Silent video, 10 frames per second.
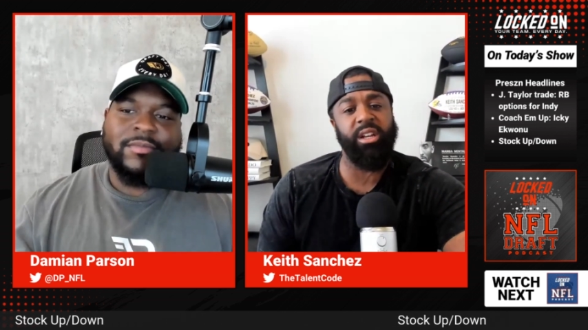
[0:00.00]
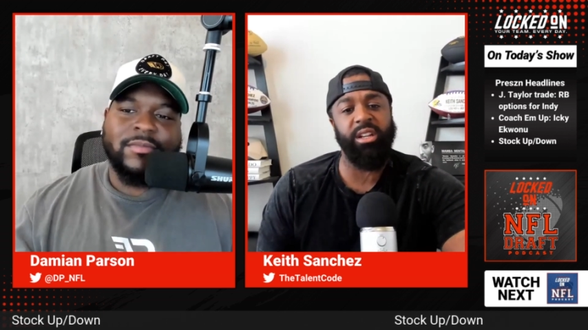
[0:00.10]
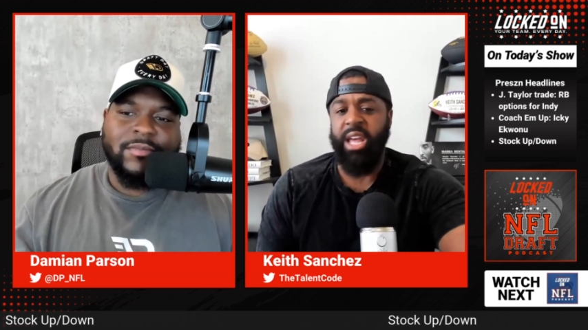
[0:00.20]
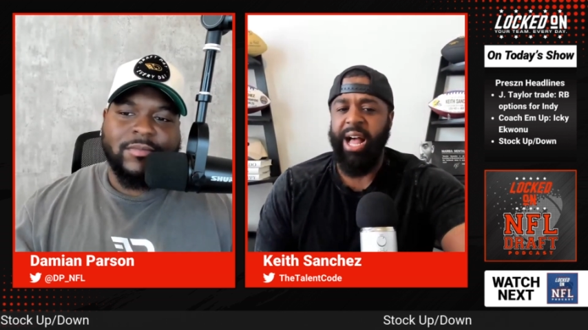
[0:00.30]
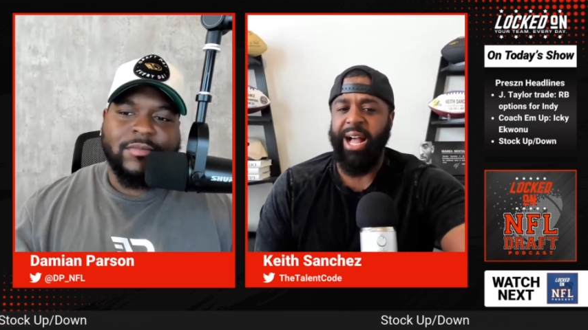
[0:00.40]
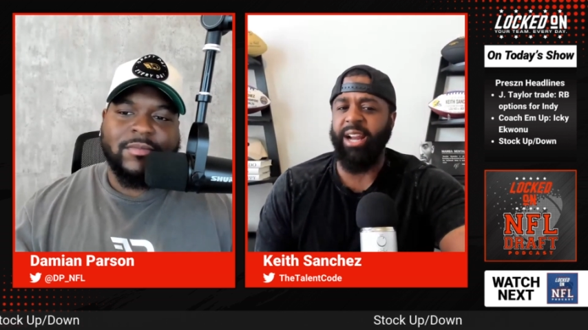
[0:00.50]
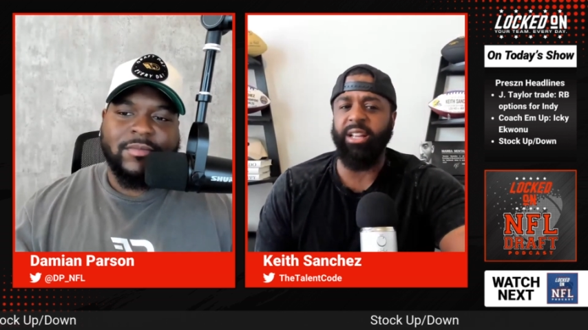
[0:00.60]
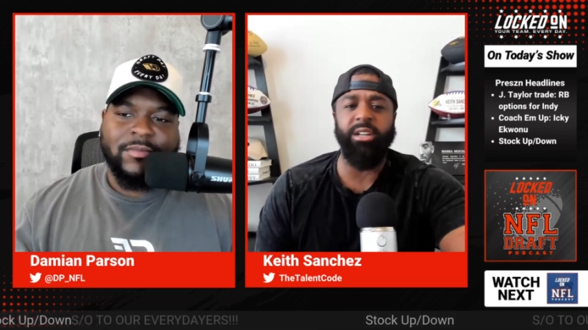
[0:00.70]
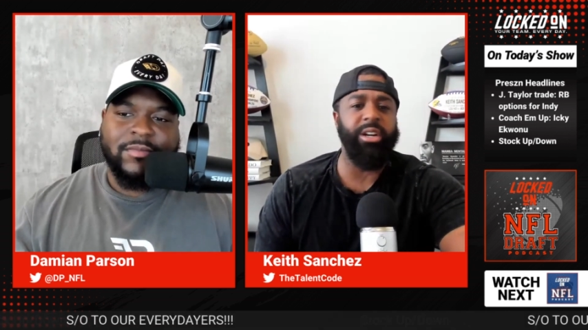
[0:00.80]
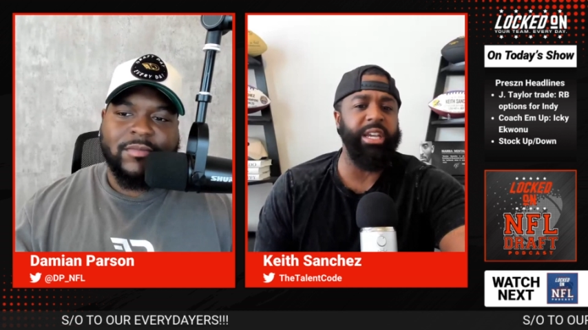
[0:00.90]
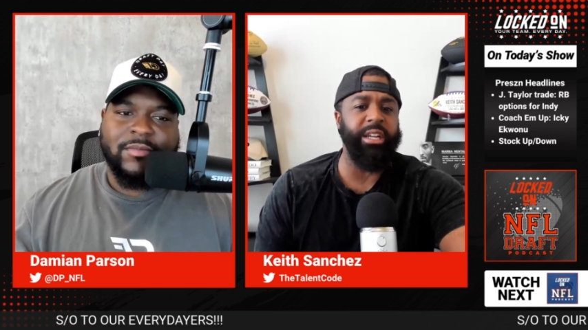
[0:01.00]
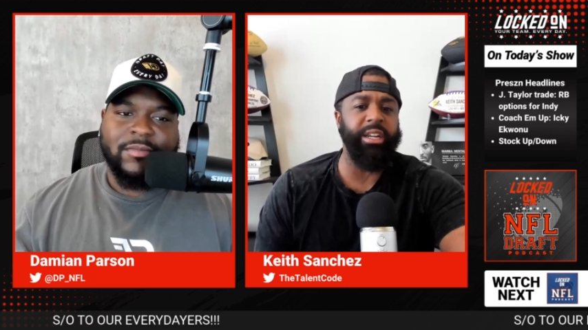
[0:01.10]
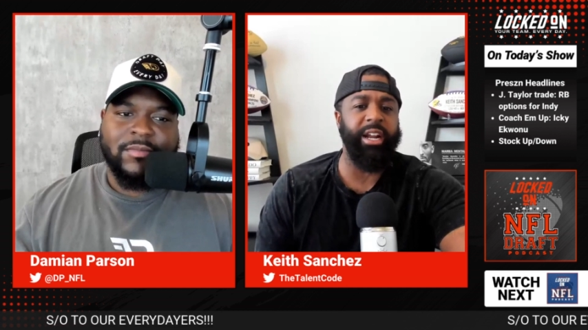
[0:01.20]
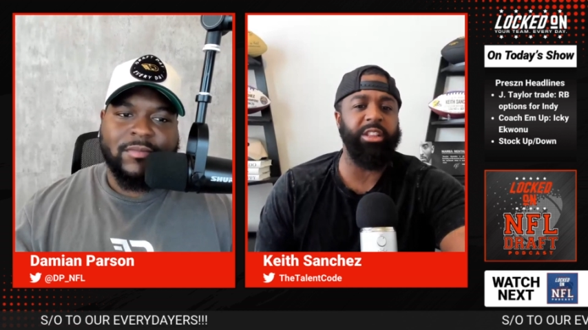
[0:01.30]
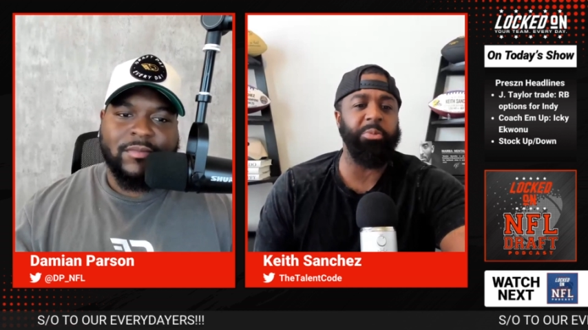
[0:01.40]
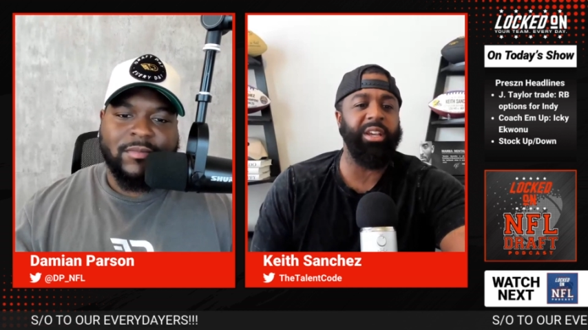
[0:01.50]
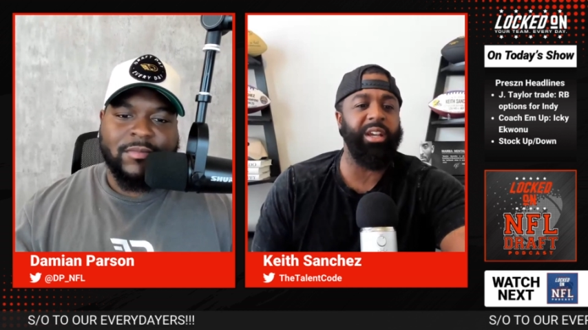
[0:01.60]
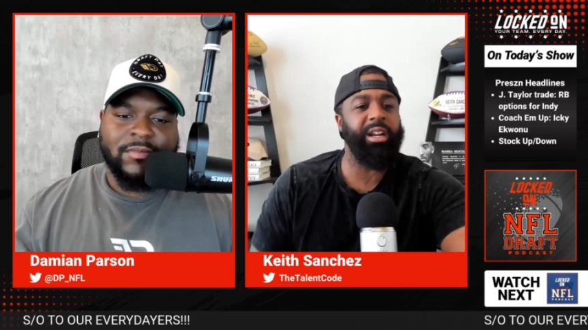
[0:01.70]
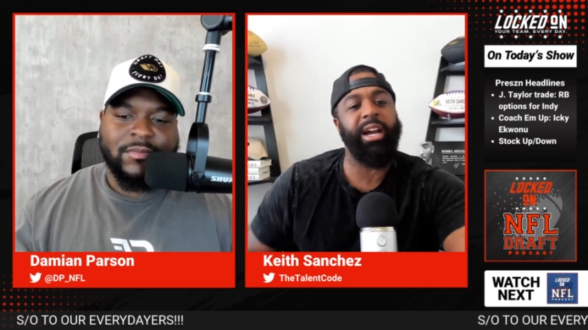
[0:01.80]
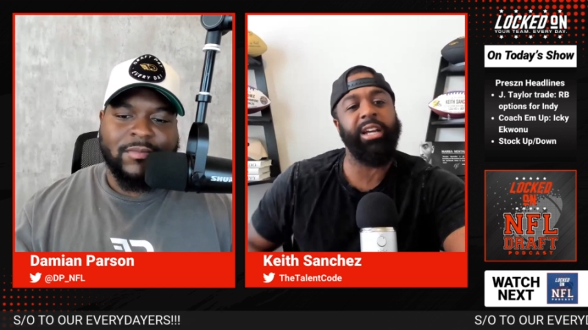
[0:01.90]
Speaker 1: I got a little heated at the beginning. I
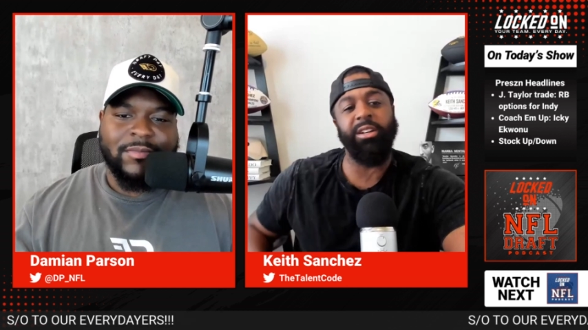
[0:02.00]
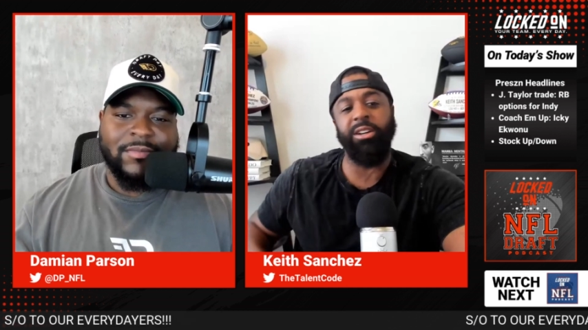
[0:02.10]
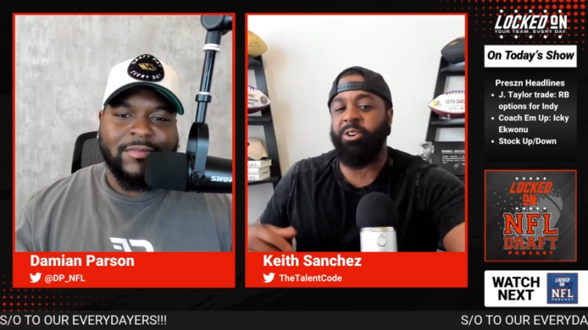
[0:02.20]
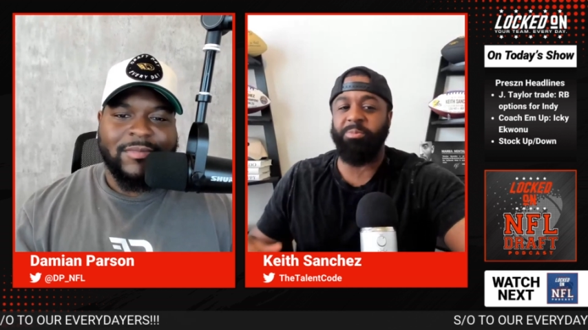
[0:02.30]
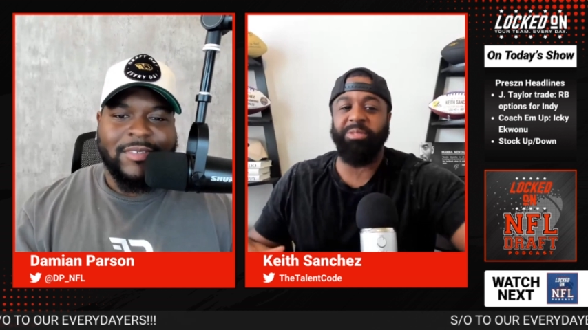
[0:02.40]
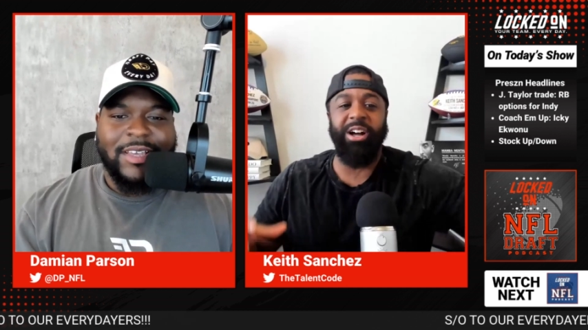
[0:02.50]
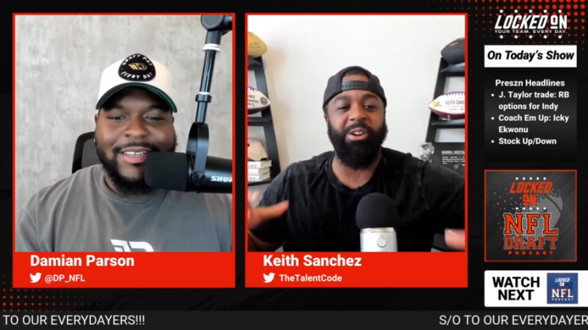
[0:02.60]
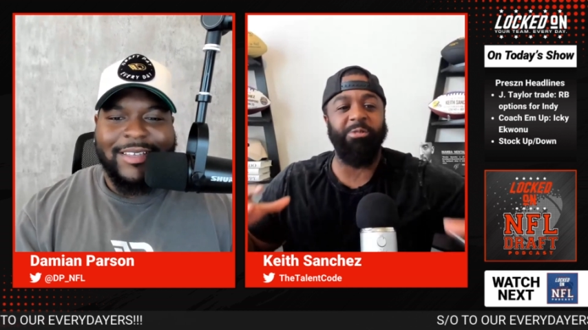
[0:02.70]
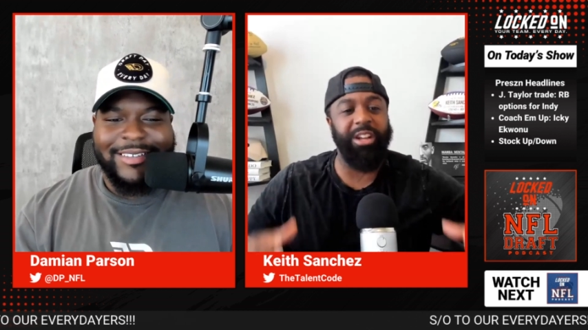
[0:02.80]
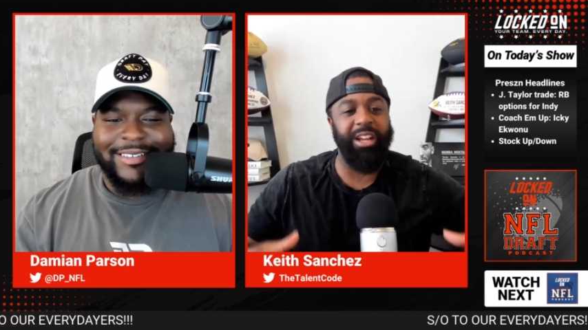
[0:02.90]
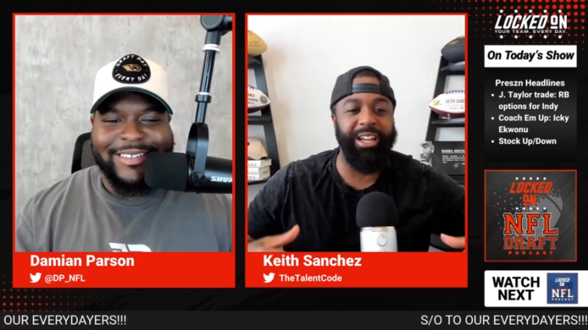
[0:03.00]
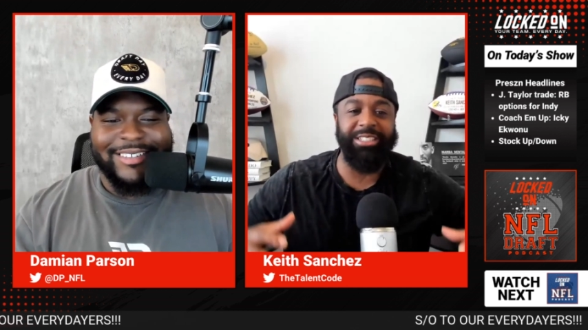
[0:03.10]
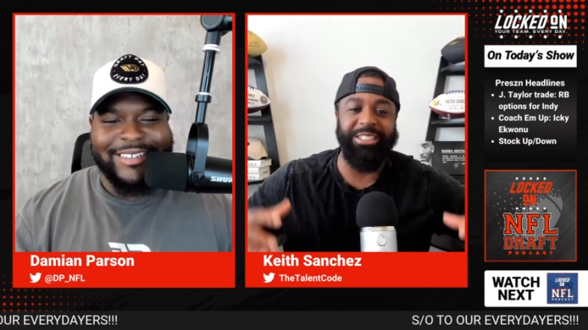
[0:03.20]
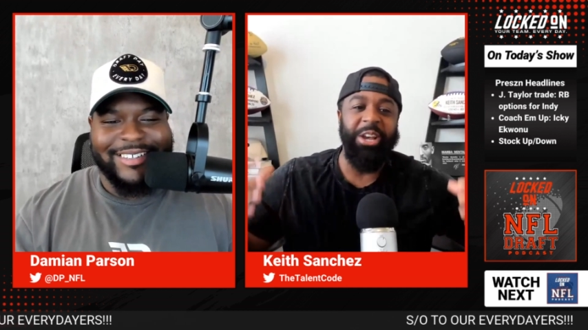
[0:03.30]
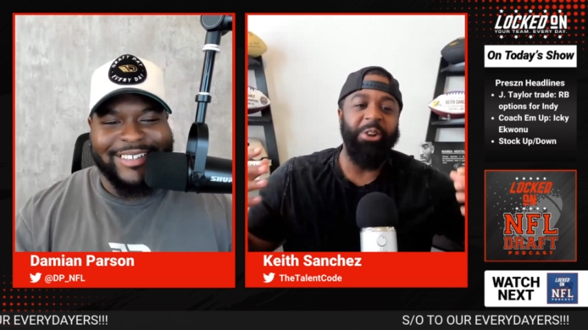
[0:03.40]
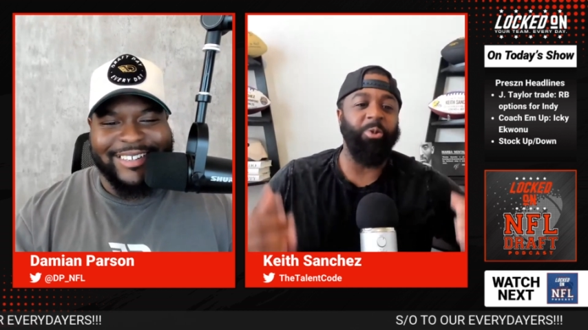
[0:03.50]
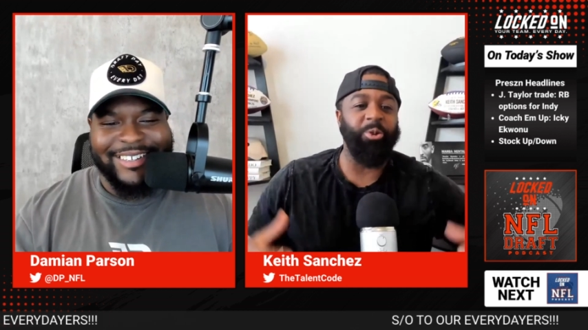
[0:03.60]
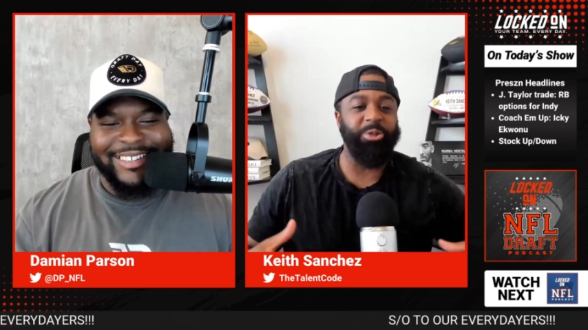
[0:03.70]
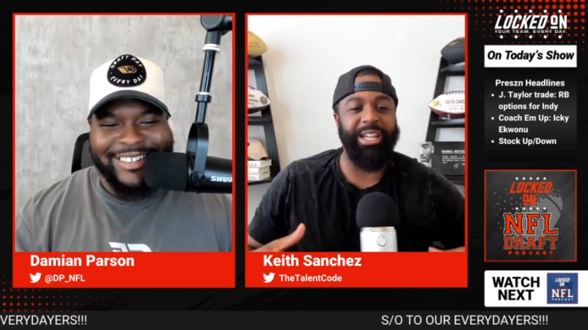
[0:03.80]
had to calm down, relax, woosah.